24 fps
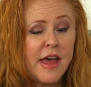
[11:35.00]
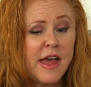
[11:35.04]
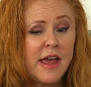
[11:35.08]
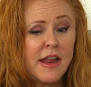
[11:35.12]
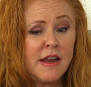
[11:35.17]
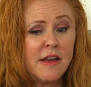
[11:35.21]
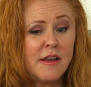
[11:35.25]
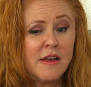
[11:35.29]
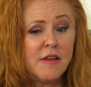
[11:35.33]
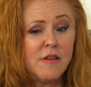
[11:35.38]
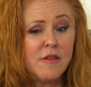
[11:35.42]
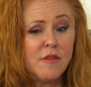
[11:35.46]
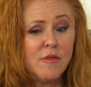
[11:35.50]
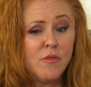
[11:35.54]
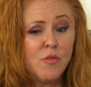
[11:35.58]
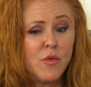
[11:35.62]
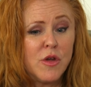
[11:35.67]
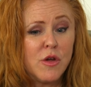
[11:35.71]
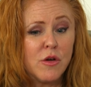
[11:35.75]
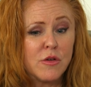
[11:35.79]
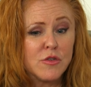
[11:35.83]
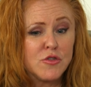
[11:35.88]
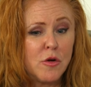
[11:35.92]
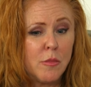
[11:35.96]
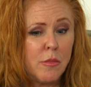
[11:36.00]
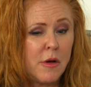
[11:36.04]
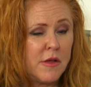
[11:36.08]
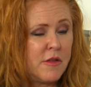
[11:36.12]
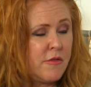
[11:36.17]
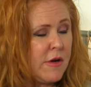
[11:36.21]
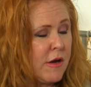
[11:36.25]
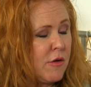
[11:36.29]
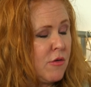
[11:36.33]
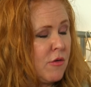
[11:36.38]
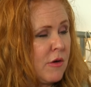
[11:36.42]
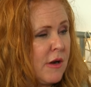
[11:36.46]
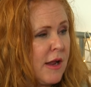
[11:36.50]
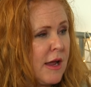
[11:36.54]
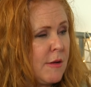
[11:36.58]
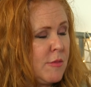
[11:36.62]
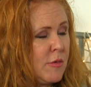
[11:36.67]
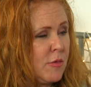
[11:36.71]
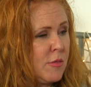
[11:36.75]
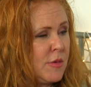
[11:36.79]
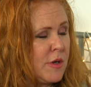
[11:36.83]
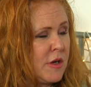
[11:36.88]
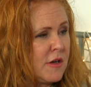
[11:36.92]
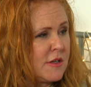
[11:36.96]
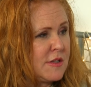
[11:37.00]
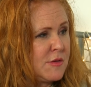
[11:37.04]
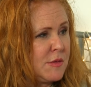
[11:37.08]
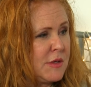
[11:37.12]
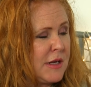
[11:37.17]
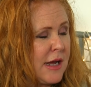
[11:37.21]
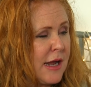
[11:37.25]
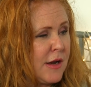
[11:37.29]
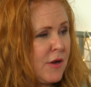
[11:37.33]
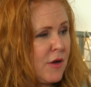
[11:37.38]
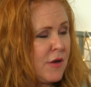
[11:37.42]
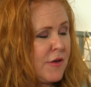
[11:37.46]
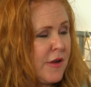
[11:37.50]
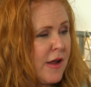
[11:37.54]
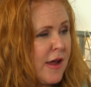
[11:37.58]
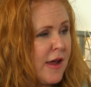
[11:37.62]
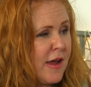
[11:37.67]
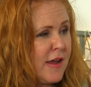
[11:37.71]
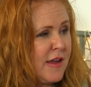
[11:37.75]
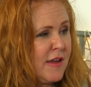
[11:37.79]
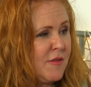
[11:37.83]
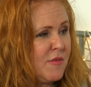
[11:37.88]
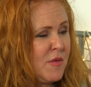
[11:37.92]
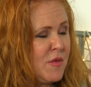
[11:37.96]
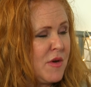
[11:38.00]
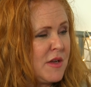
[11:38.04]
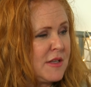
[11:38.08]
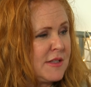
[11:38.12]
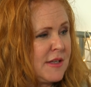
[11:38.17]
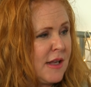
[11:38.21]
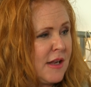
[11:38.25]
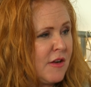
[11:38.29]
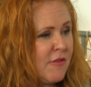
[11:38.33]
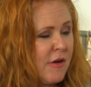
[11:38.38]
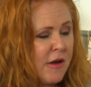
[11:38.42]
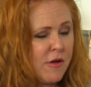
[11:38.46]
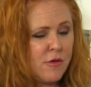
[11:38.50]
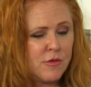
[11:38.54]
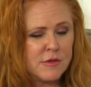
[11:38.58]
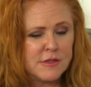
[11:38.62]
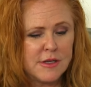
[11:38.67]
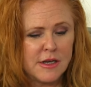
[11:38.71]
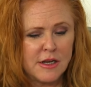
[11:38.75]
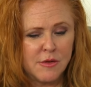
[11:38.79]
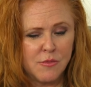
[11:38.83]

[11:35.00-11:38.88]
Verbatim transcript: then we got dropped by the record label because we'd had our day and we weren't selling records